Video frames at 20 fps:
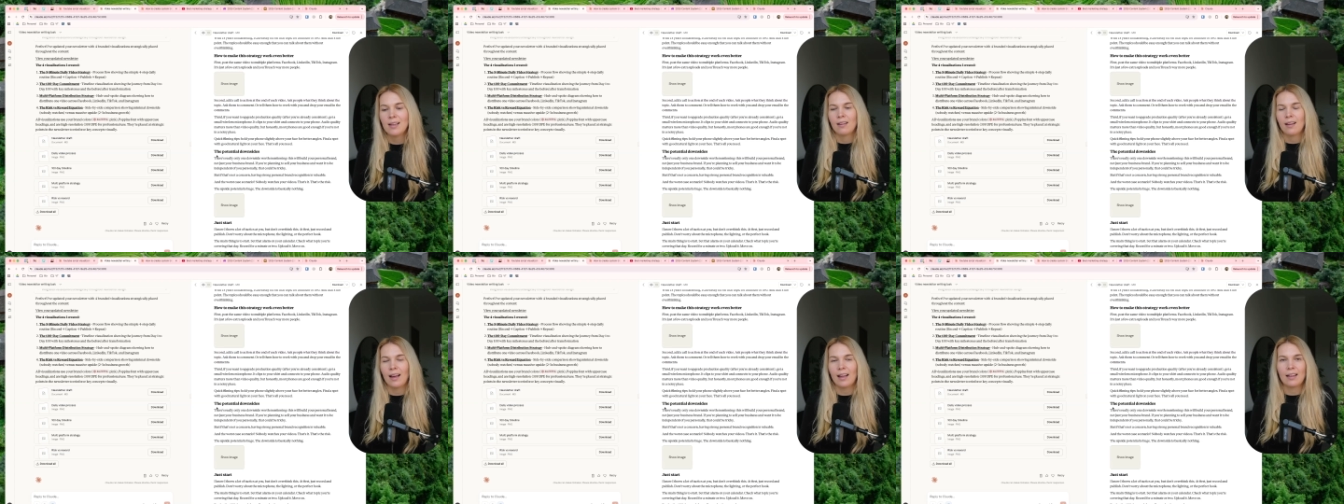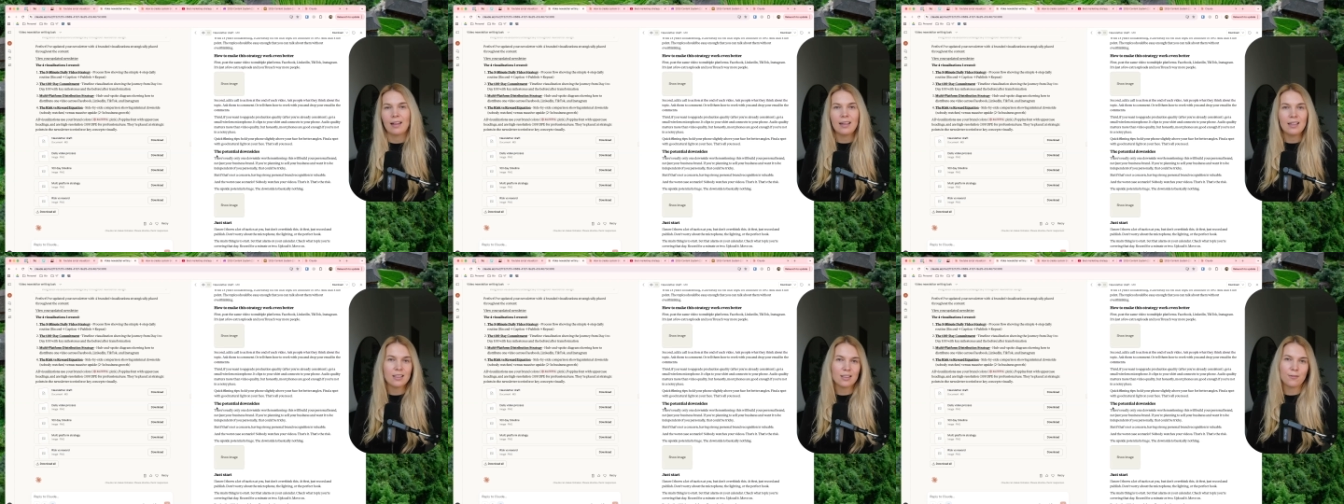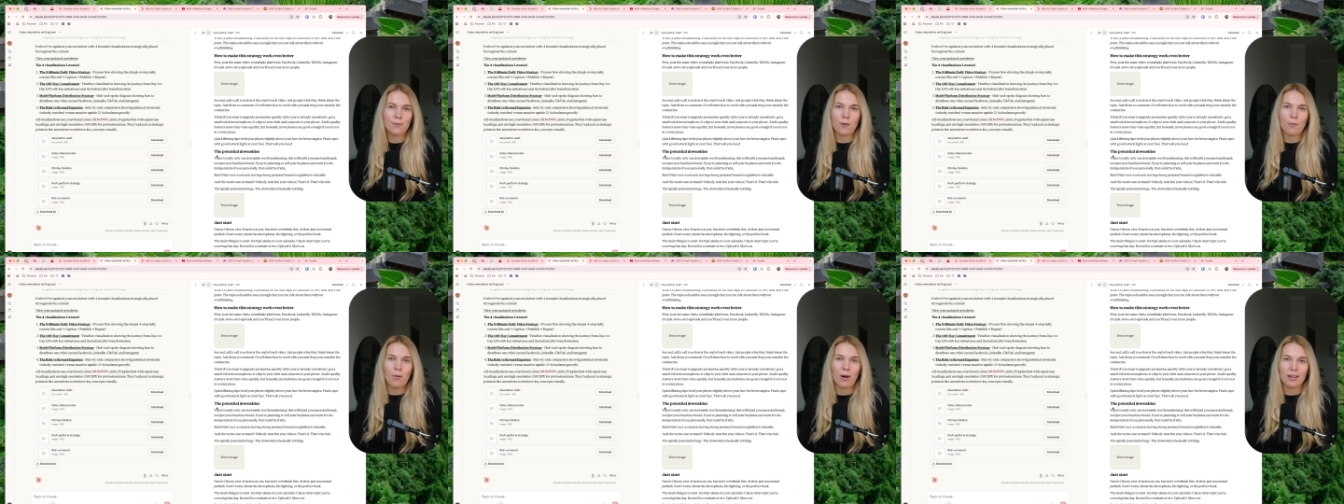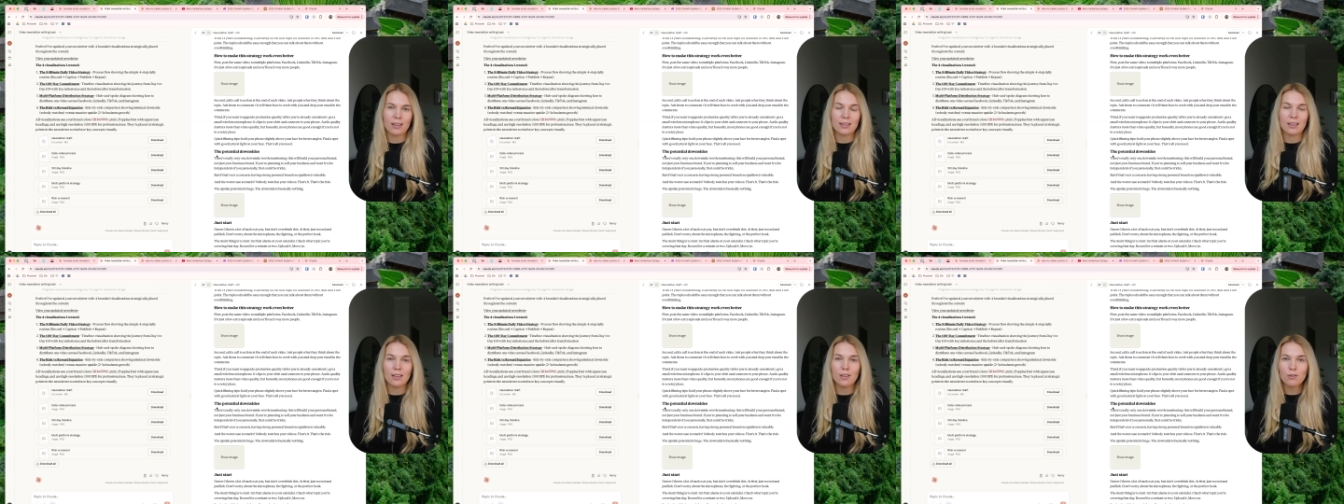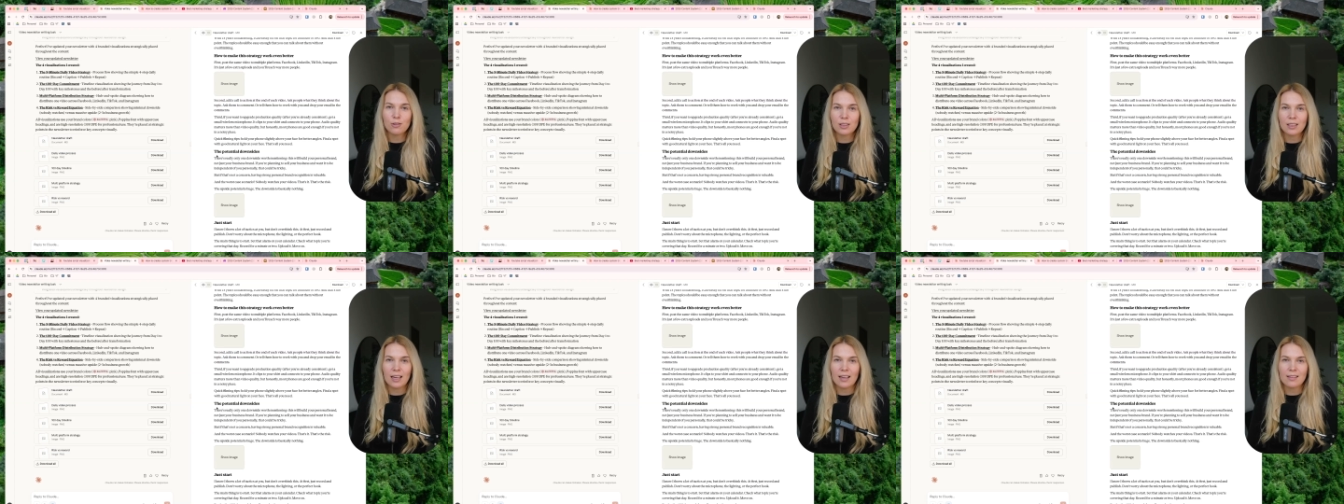at least for marketing
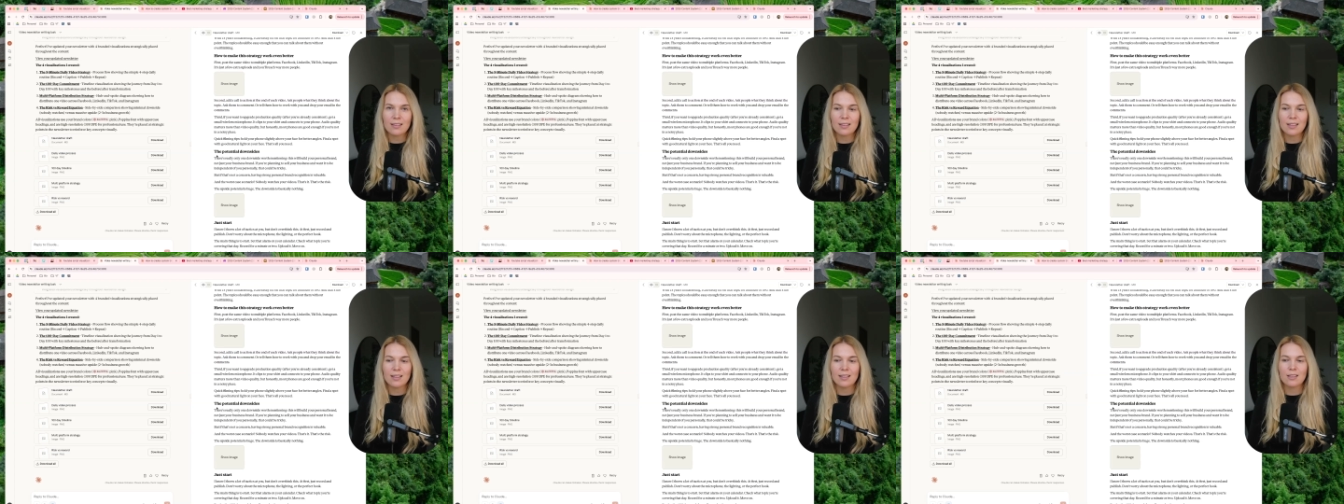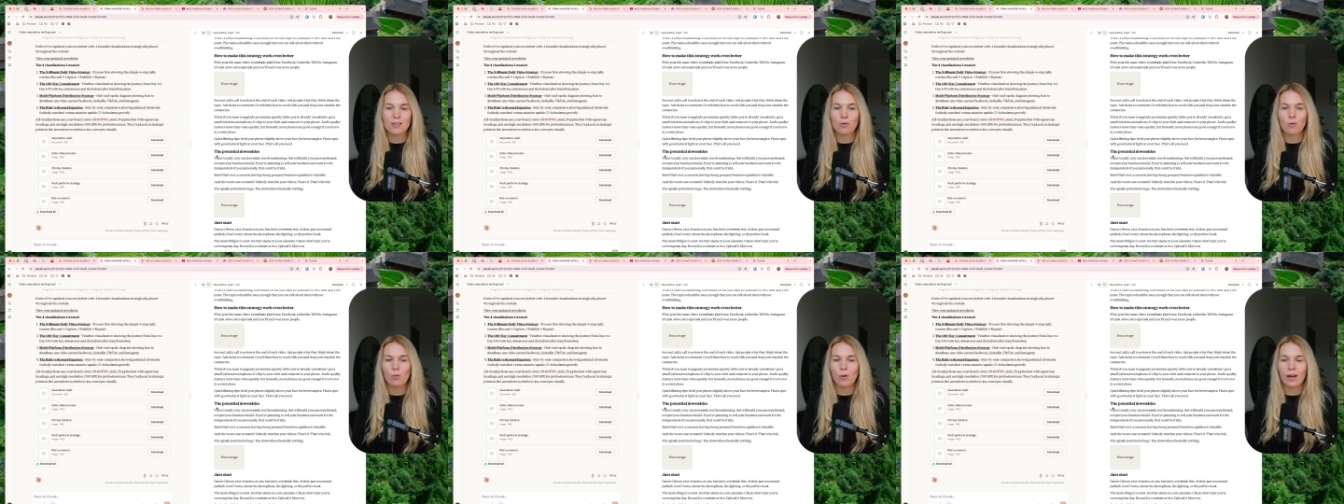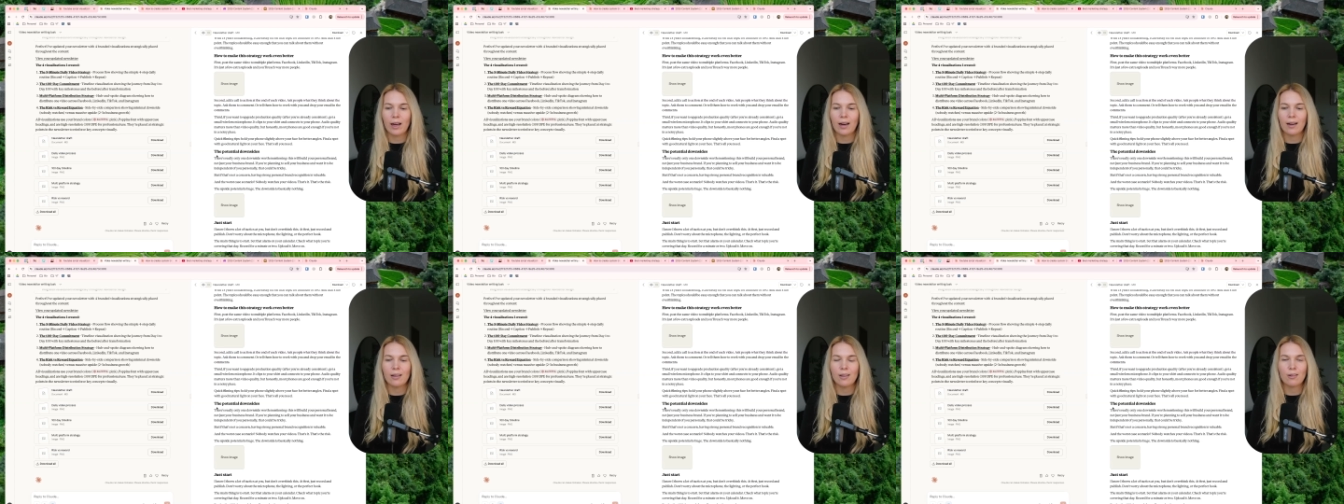use cases where